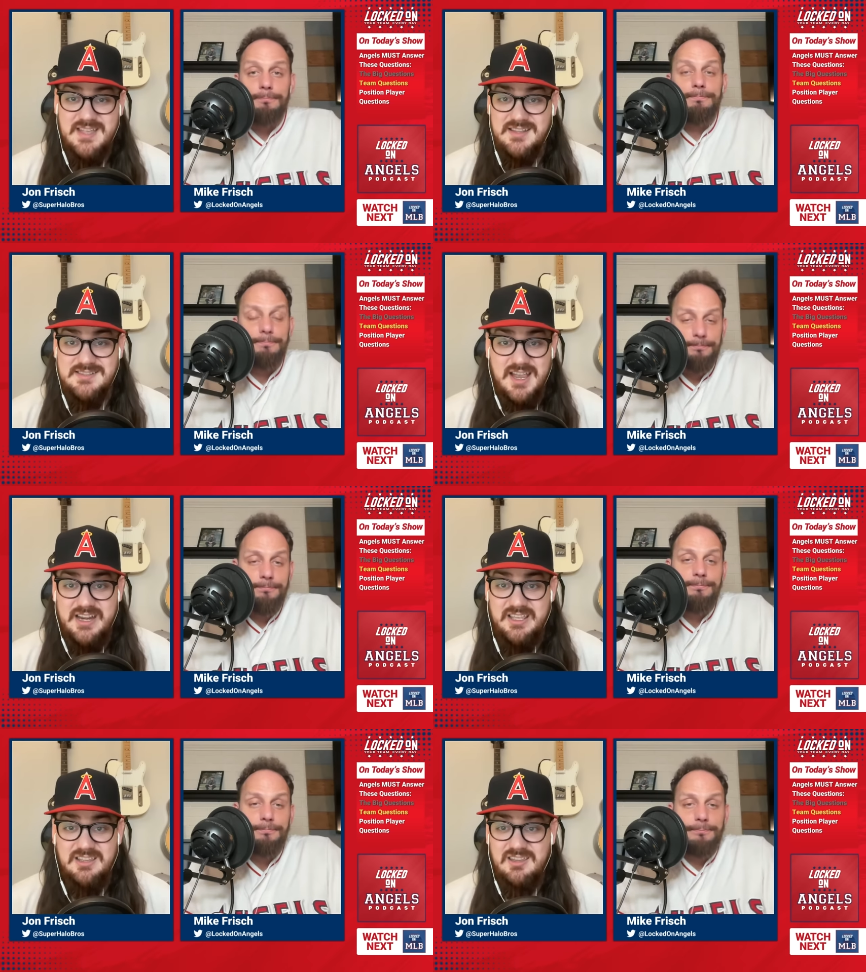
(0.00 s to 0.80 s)
Speaker 1: not
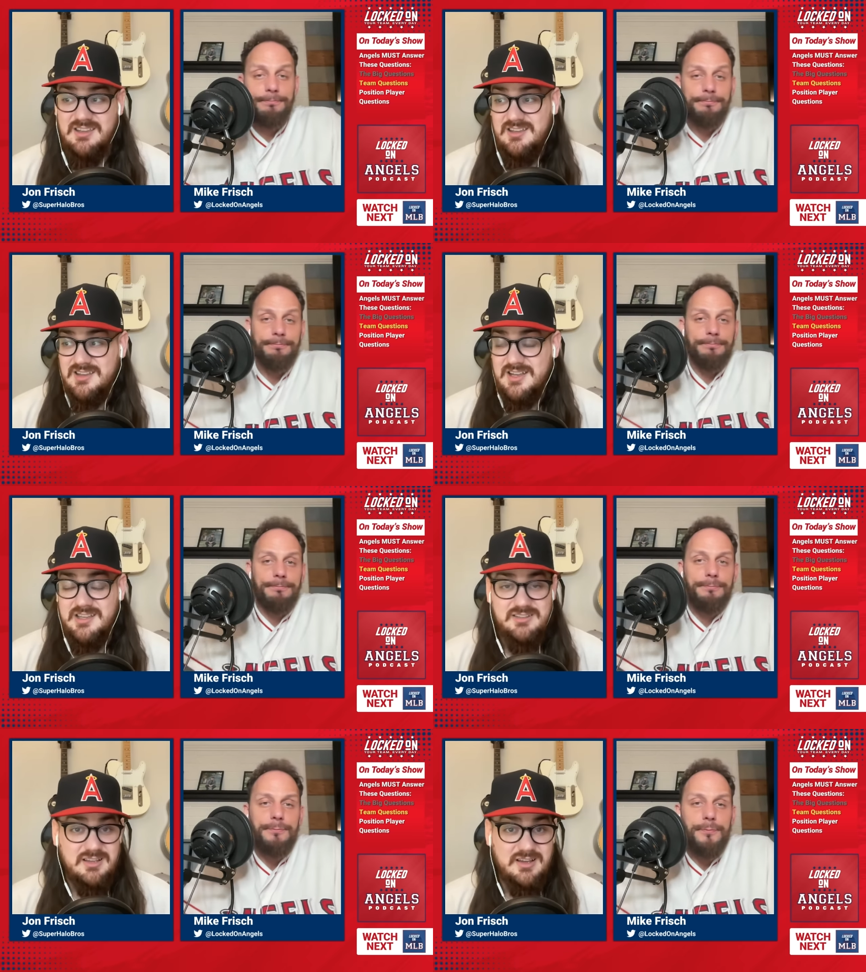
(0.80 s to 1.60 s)
signing
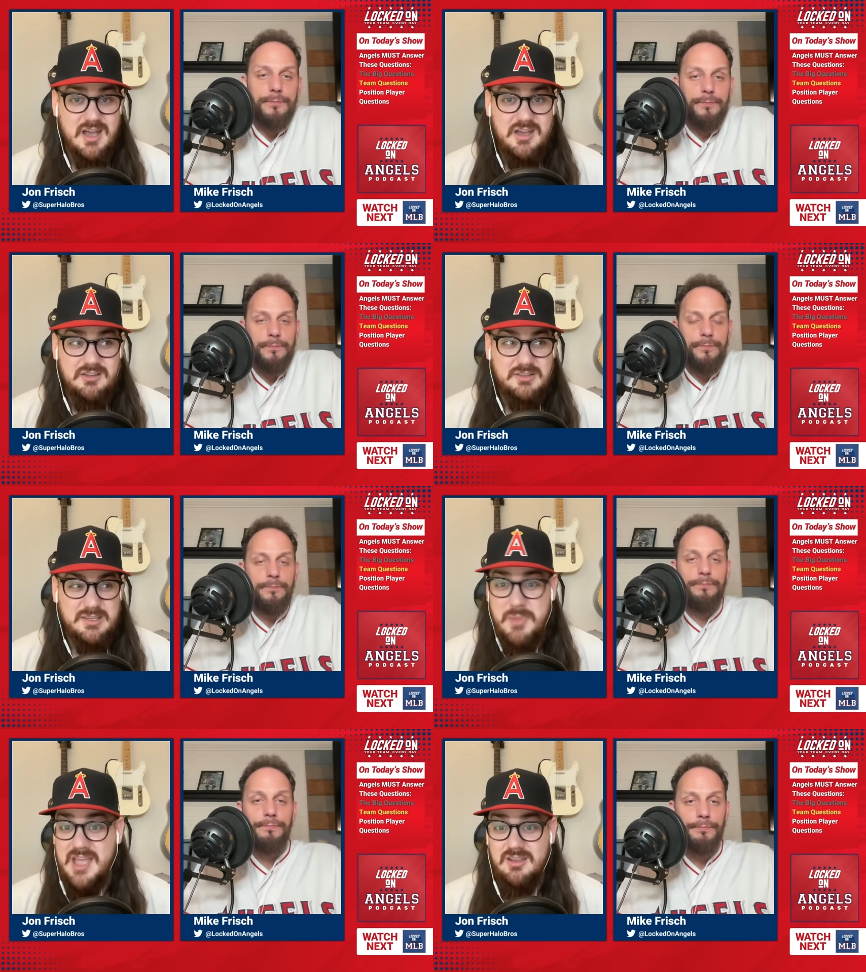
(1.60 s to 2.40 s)
uh, uh,
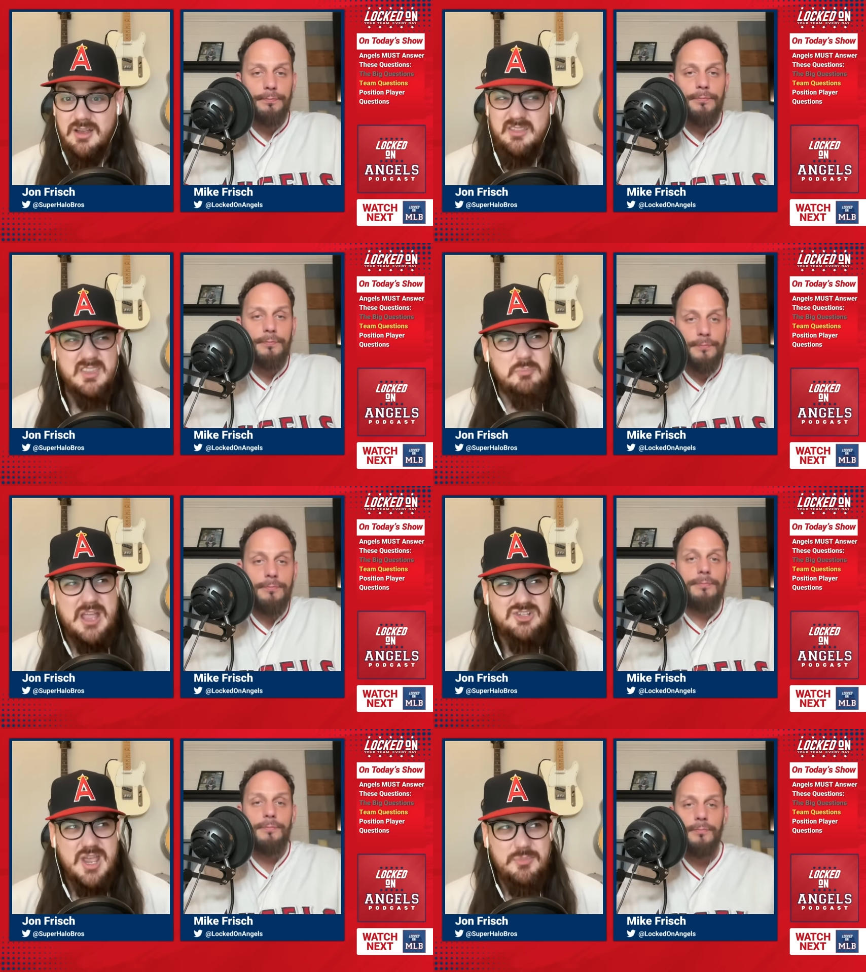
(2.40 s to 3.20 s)
like Matt, I think
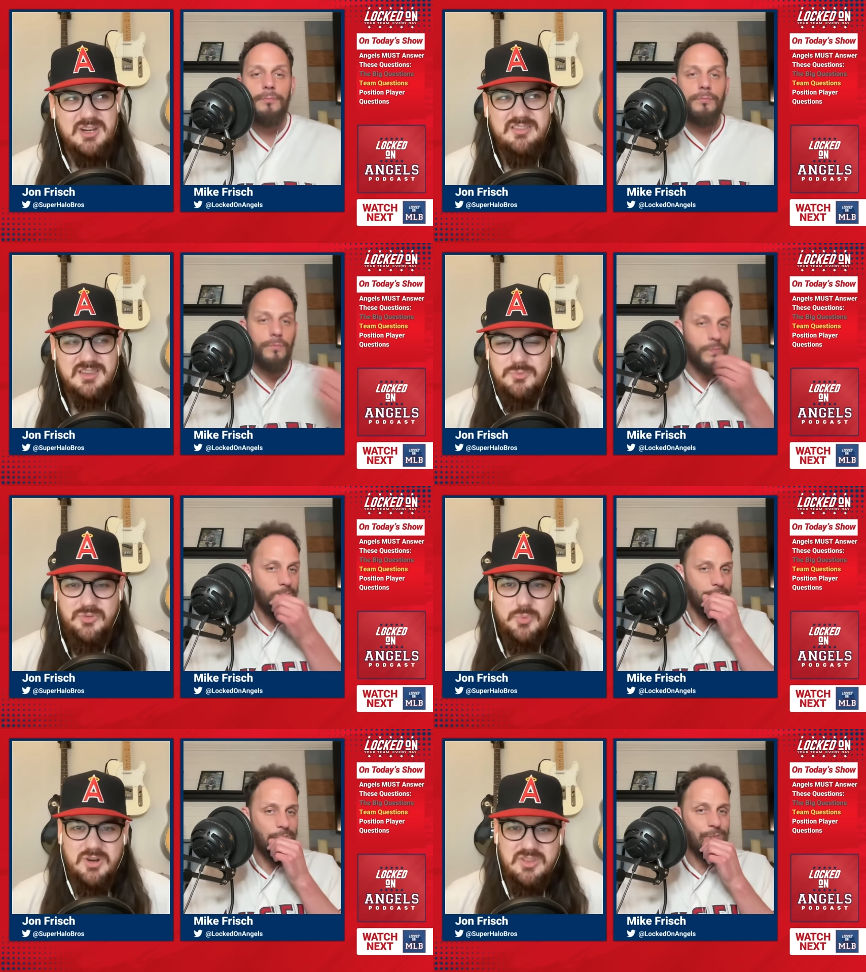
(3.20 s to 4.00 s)
Matt Chapman, I think
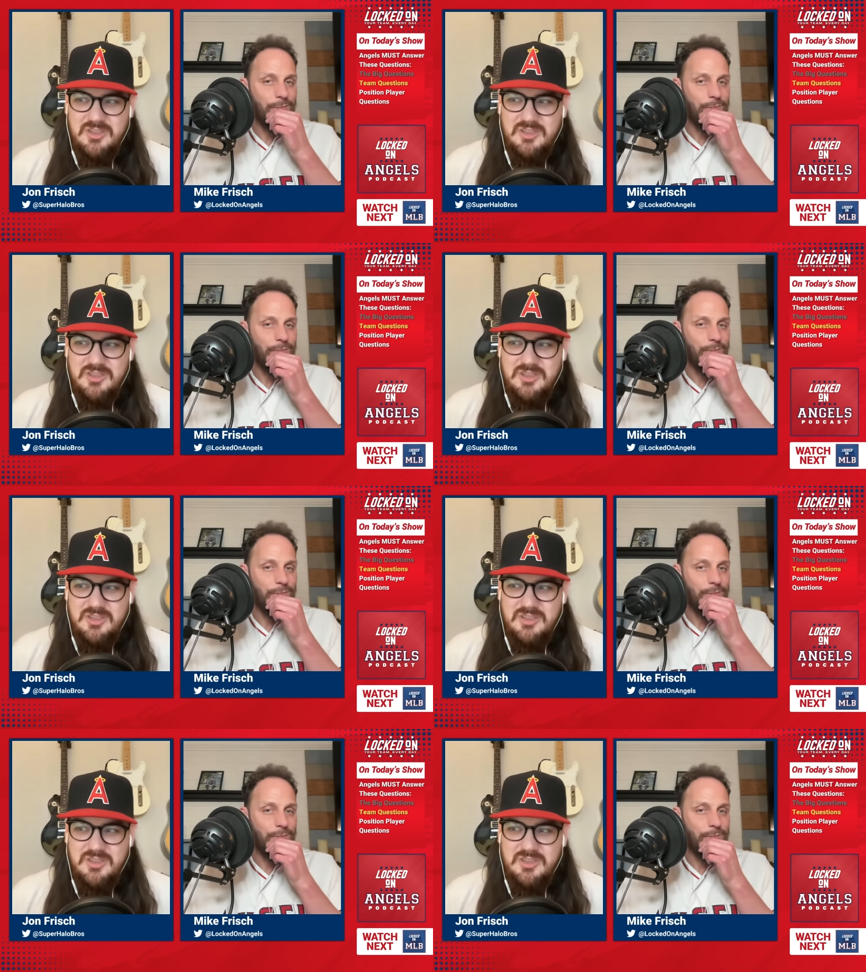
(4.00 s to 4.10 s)
was one of the